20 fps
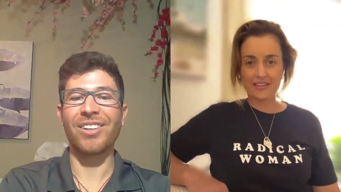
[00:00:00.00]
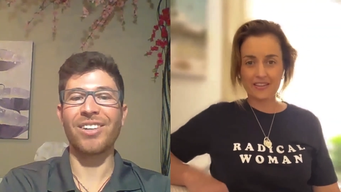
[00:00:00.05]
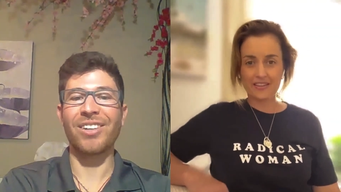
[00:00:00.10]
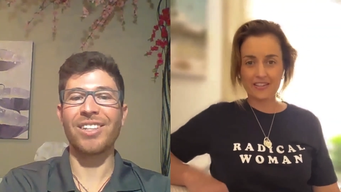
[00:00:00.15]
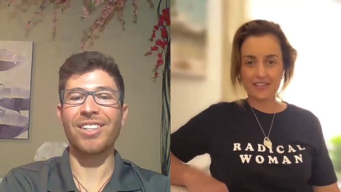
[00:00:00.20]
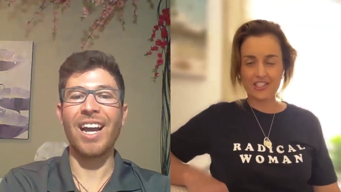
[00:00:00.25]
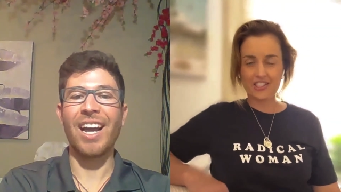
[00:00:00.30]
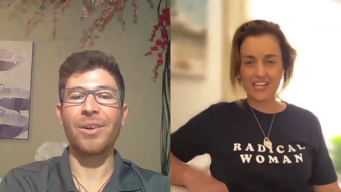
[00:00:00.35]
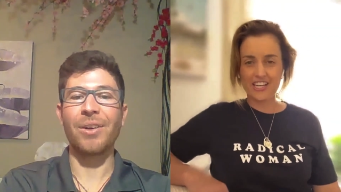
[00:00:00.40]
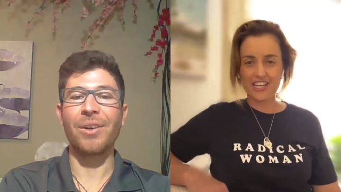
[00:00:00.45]

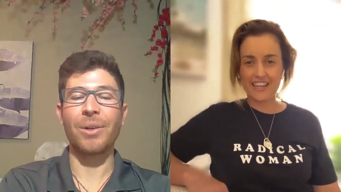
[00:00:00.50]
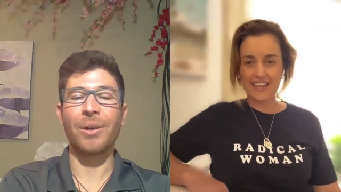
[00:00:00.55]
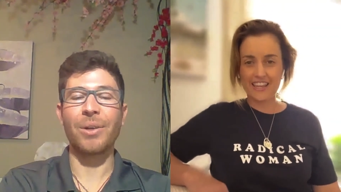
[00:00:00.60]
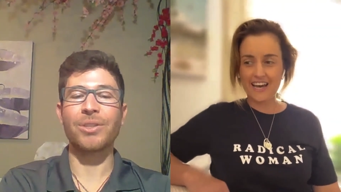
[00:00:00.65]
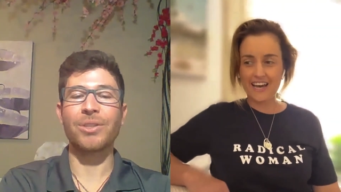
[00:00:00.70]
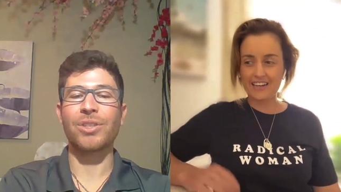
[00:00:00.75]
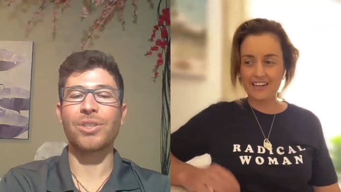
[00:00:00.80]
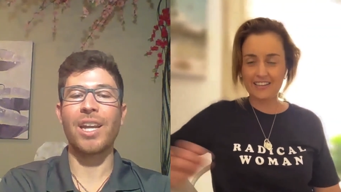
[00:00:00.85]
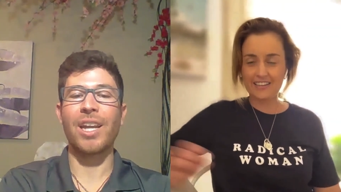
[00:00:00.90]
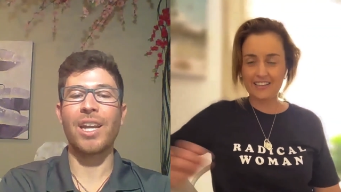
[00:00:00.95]
Speaker 1: sorry yeah Did I
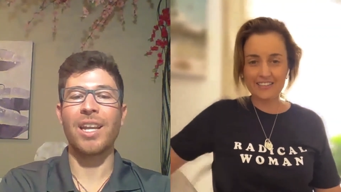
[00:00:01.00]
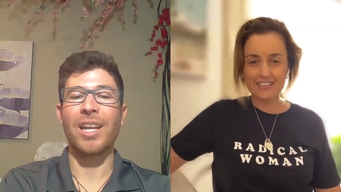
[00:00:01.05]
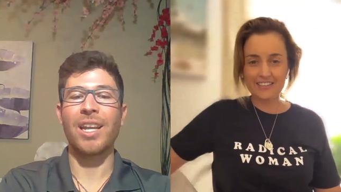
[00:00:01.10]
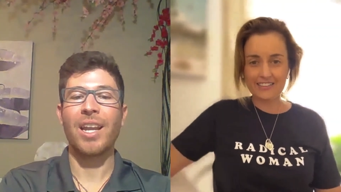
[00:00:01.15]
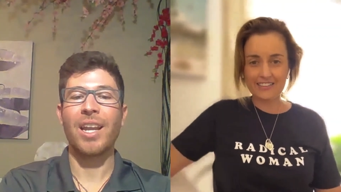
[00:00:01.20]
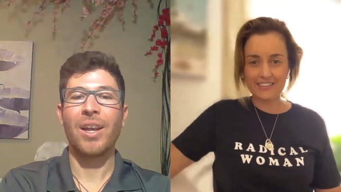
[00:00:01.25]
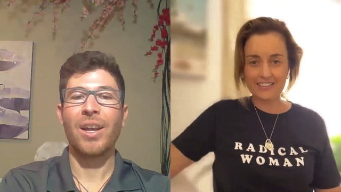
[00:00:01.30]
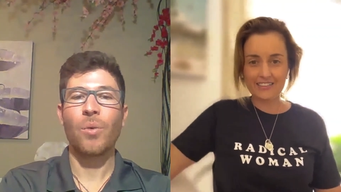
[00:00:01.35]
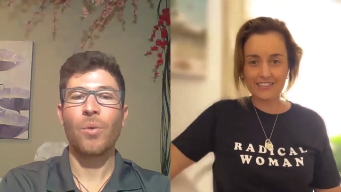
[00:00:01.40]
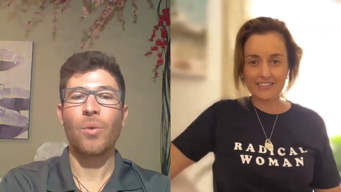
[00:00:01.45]
was saying
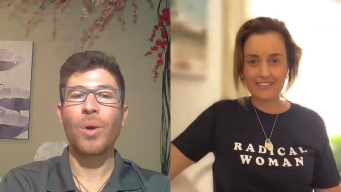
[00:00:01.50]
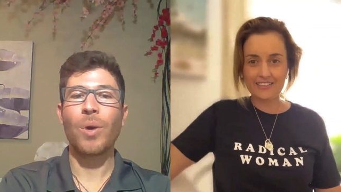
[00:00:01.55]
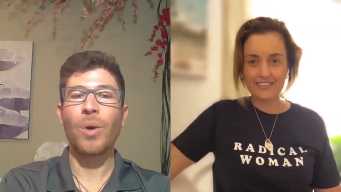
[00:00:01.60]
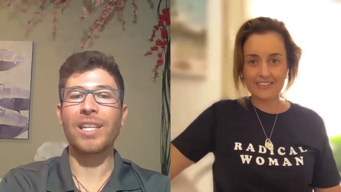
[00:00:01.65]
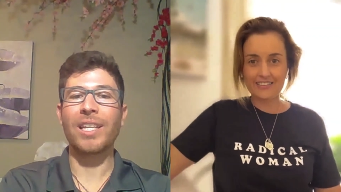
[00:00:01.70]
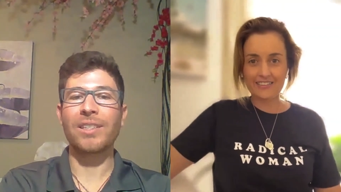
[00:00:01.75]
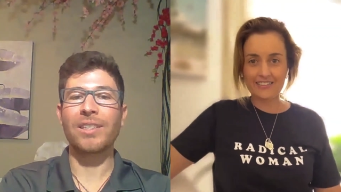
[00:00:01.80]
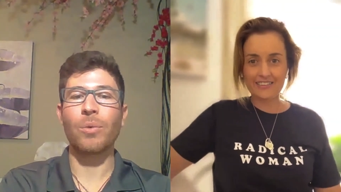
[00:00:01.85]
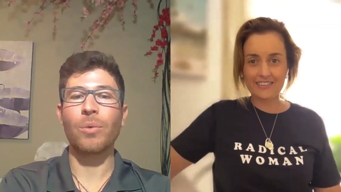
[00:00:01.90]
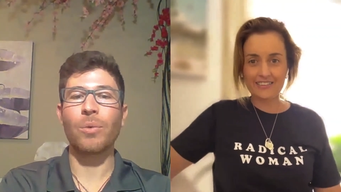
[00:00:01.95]

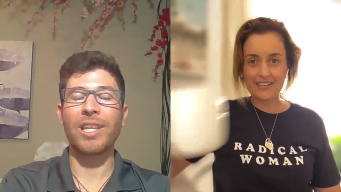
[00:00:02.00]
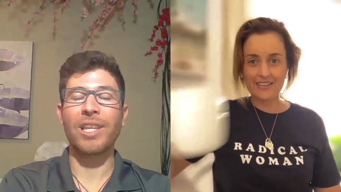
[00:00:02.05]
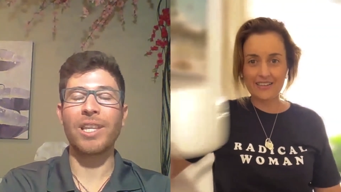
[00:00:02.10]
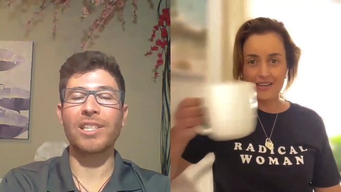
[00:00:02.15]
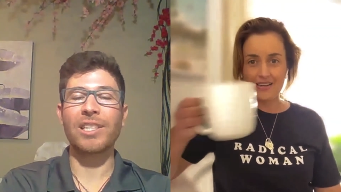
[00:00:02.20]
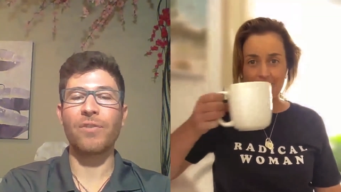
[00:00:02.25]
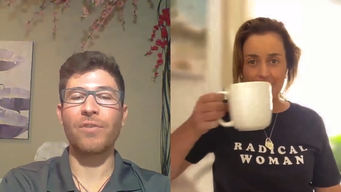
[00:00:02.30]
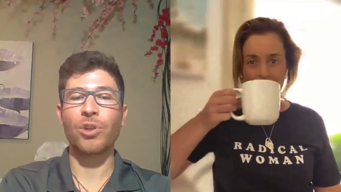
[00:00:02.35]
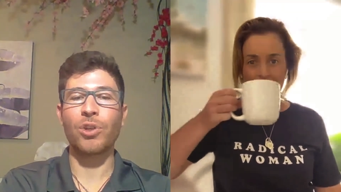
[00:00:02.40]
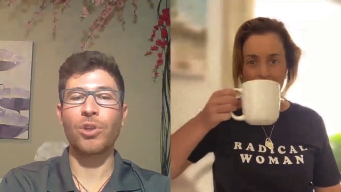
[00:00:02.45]
what does what
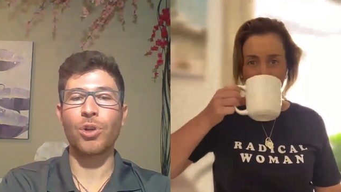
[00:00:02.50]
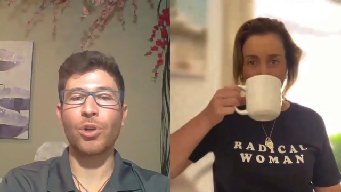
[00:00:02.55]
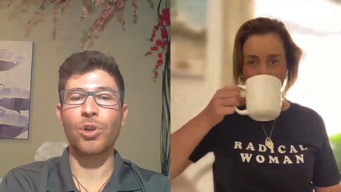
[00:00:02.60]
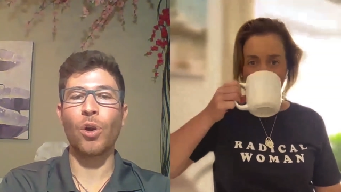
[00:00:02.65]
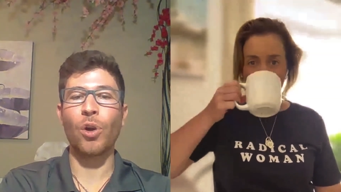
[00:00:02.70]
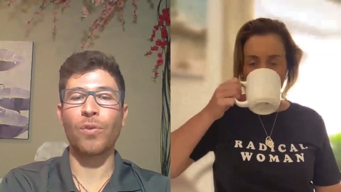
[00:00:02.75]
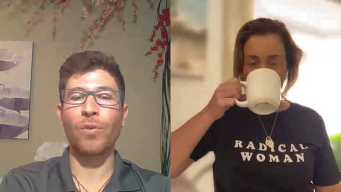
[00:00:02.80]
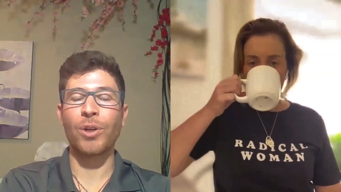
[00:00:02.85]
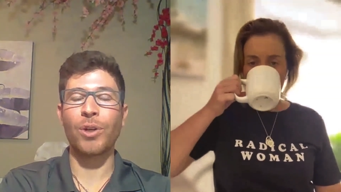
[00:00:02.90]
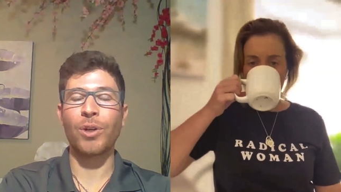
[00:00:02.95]
does the future
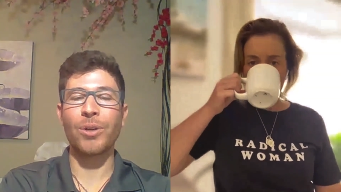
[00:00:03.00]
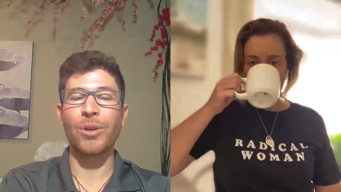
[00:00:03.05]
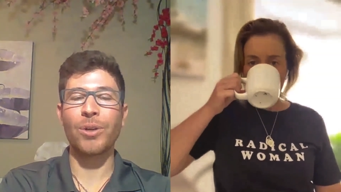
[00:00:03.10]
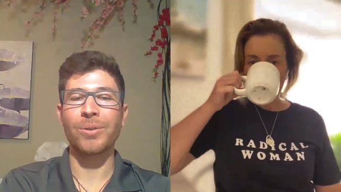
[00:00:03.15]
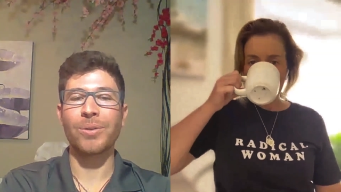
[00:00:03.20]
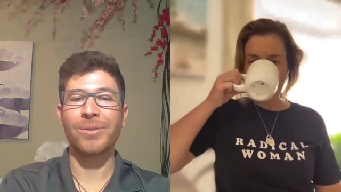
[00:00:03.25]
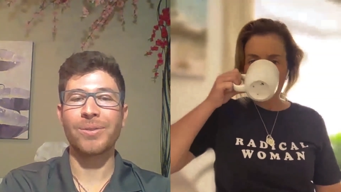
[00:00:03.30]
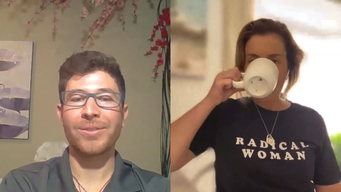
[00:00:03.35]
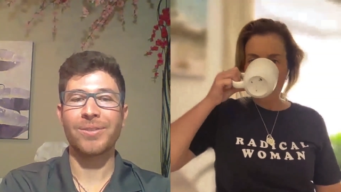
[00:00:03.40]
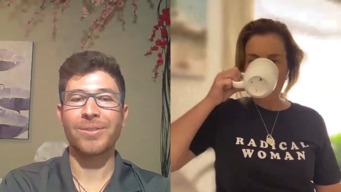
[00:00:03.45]
hold for
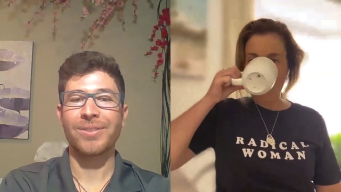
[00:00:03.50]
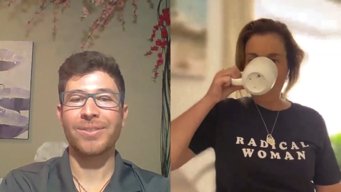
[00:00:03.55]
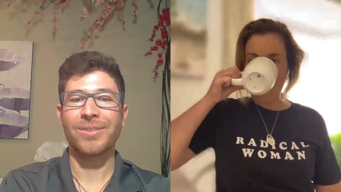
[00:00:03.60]
you?